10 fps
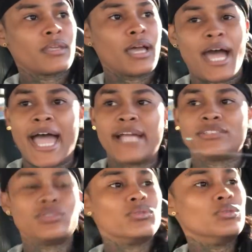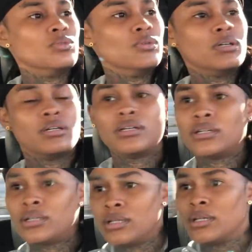I had to
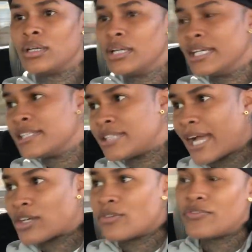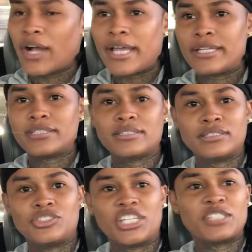sacrifice
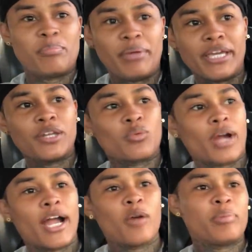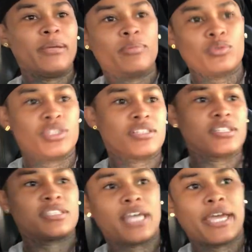just being around people just
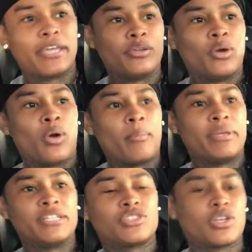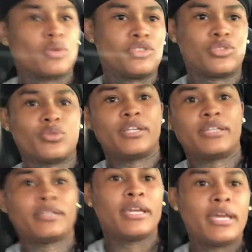to say, I'm being social
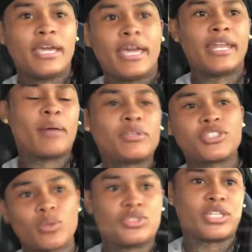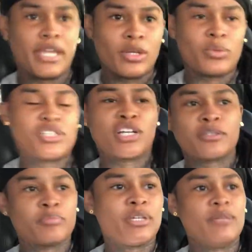and I'm associated with
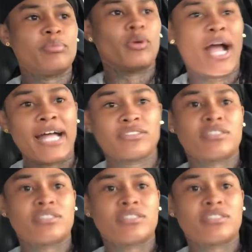certain people. I had to